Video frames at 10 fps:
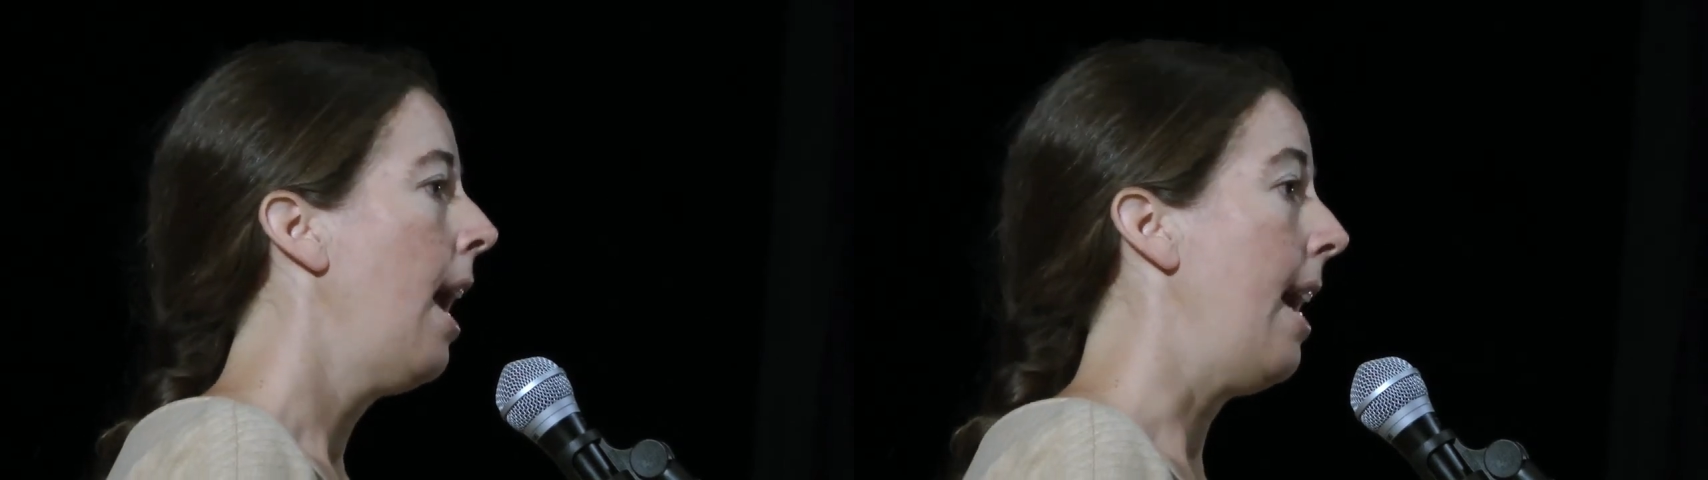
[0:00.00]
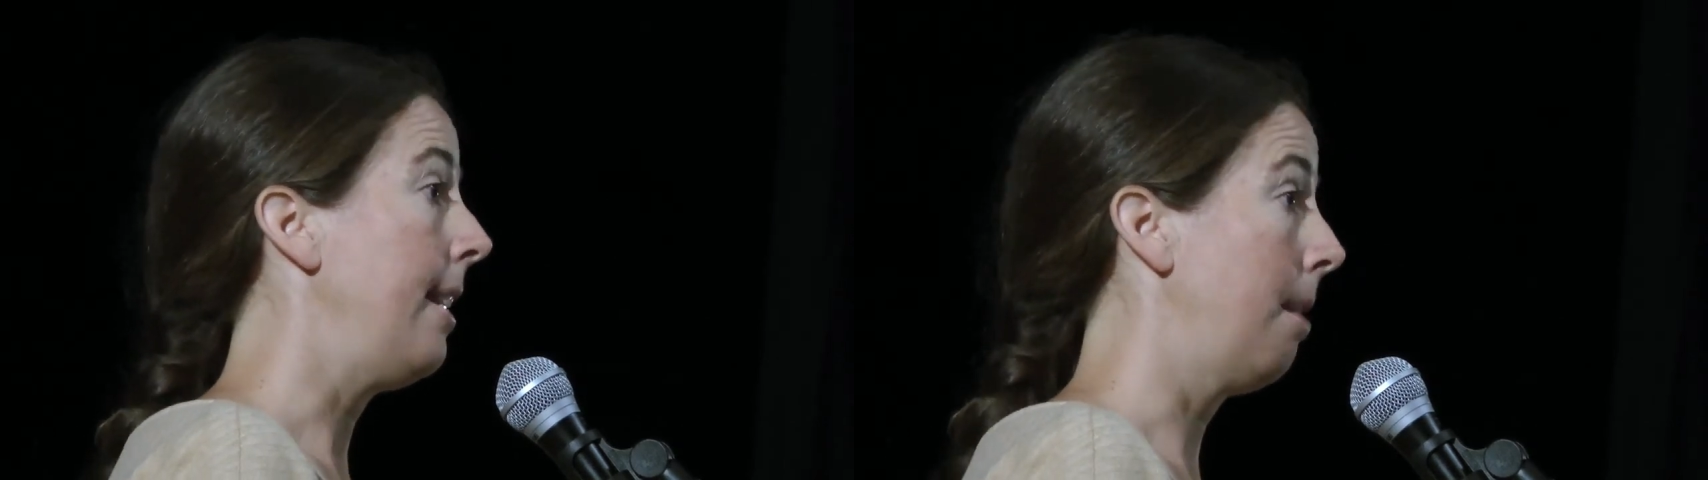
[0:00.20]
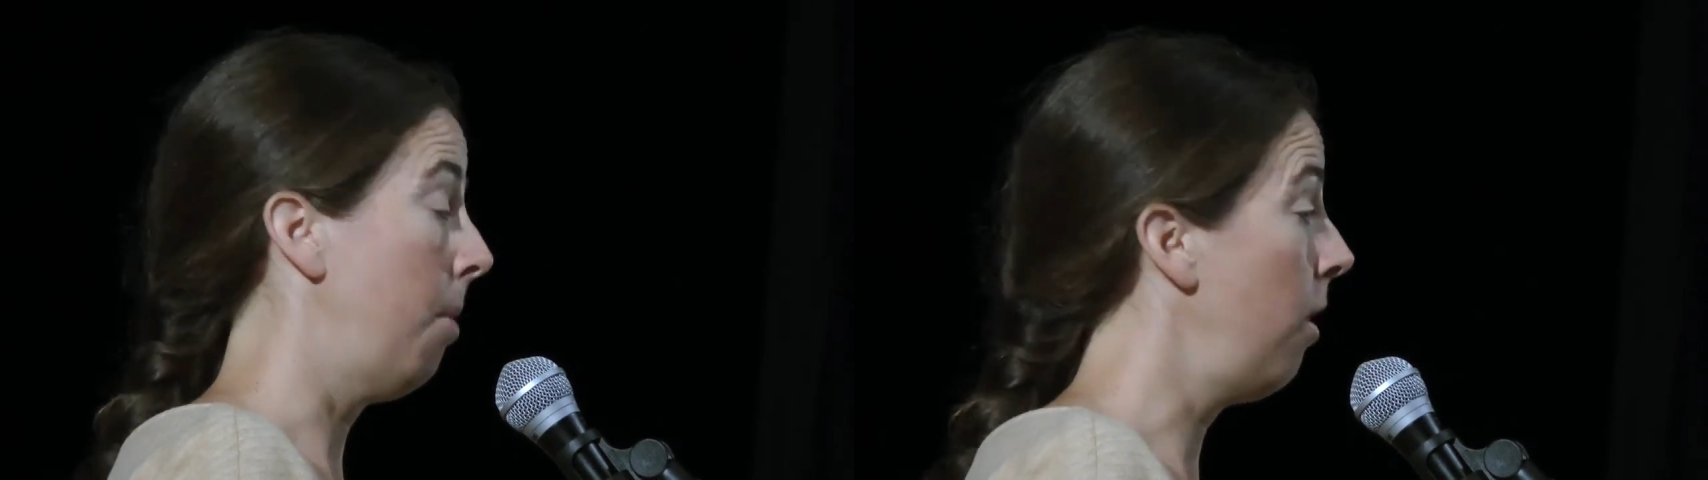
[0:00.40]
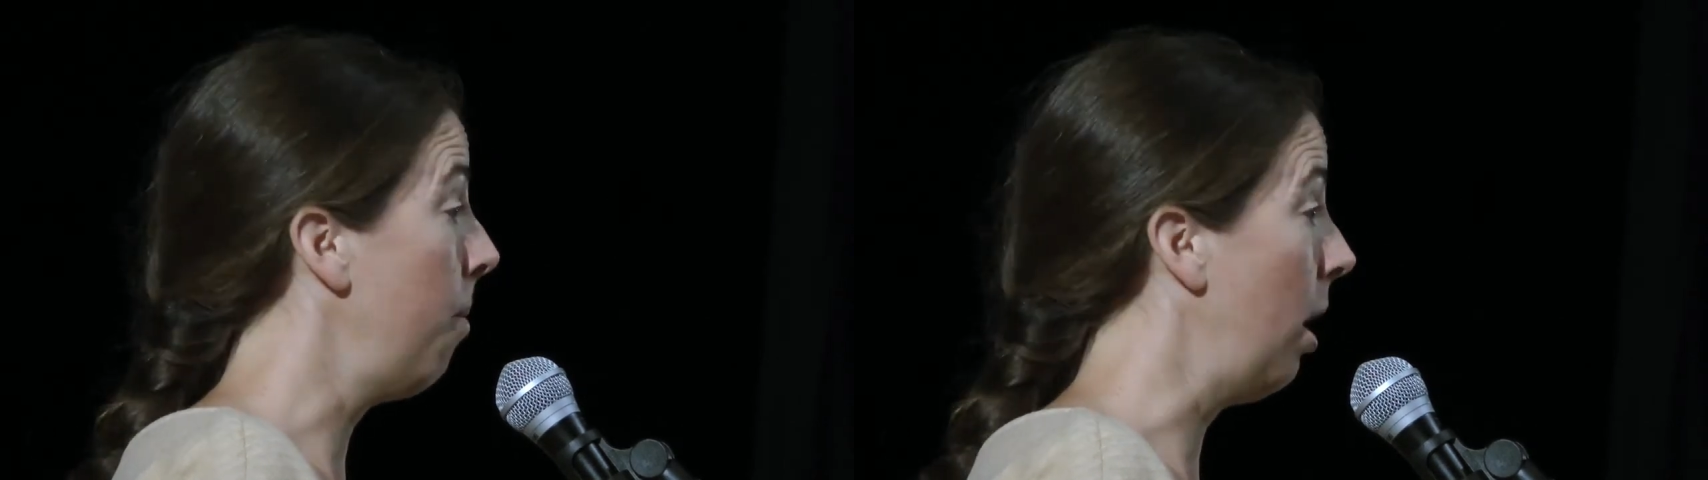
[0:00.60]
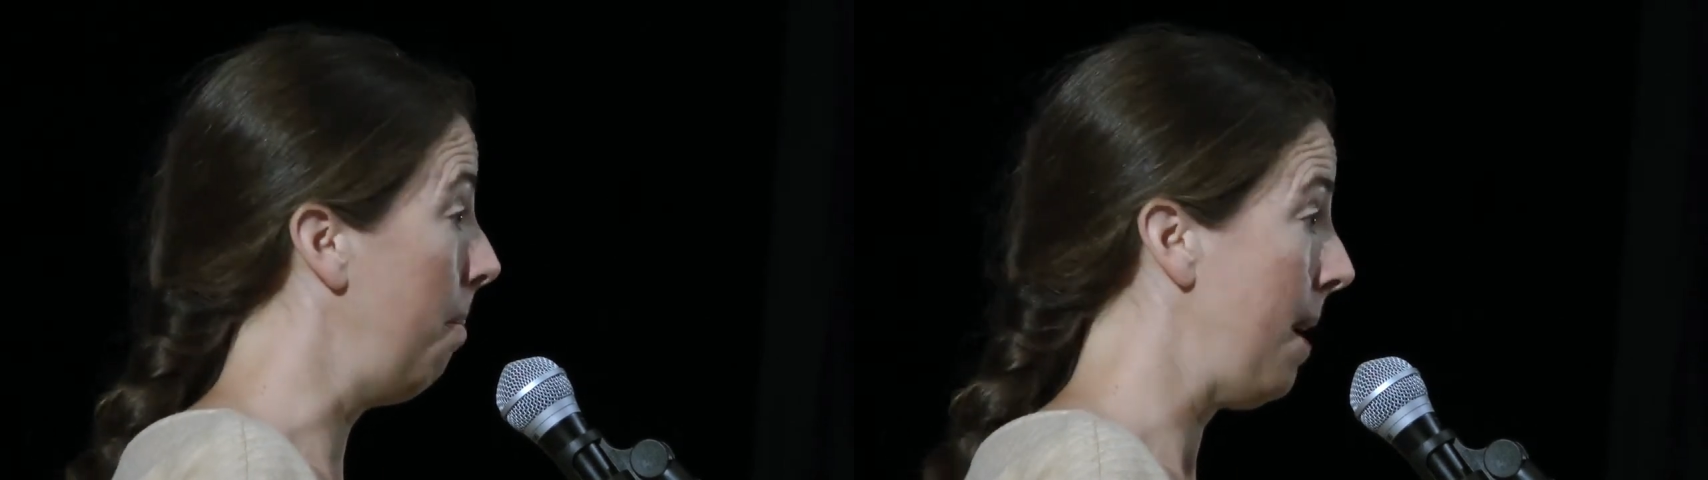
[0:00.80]
and some of
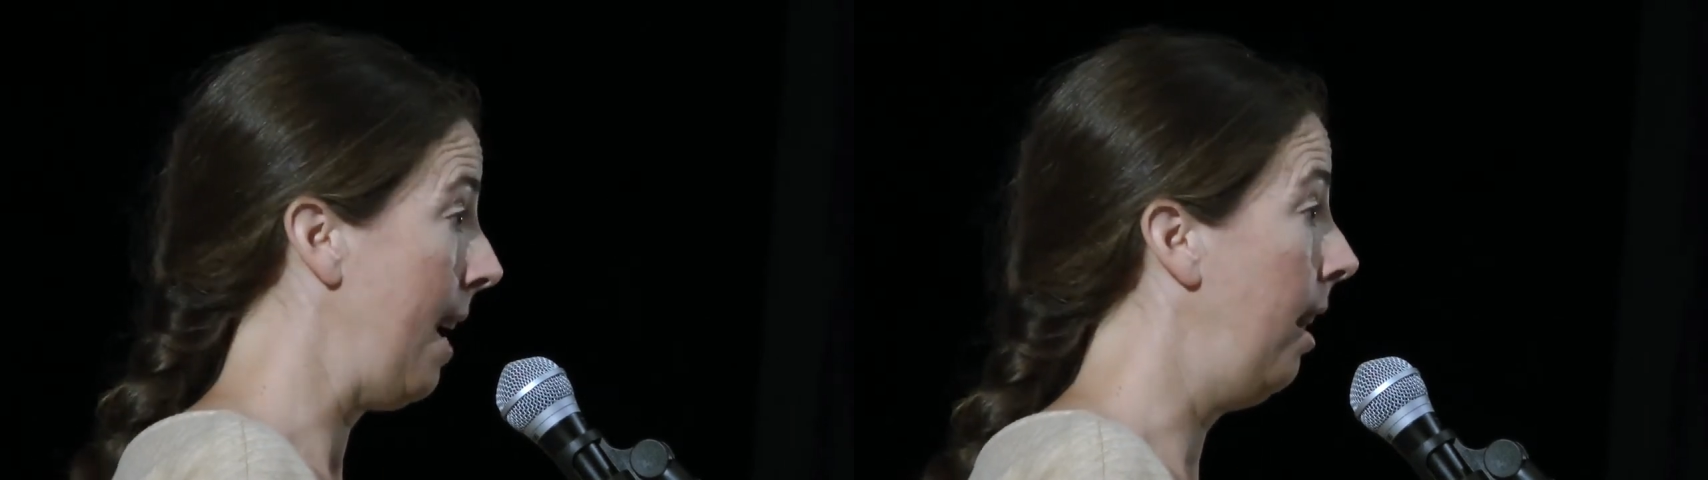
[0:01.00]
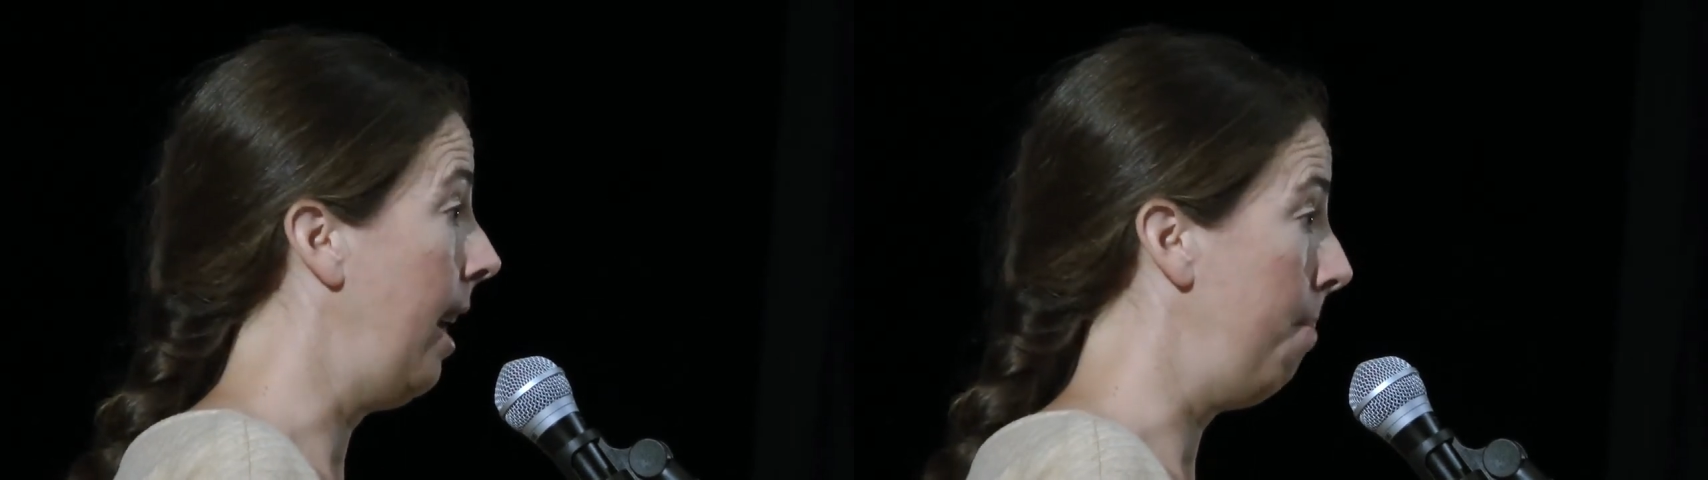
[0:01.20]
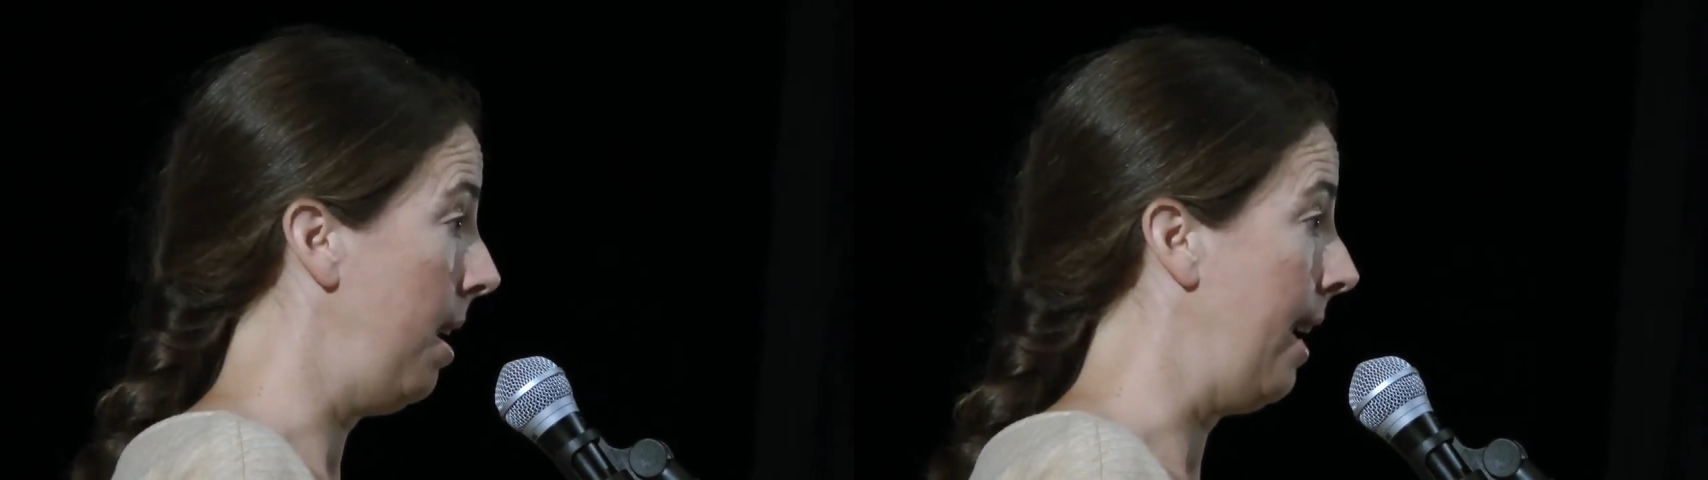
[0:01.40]
them are on BLM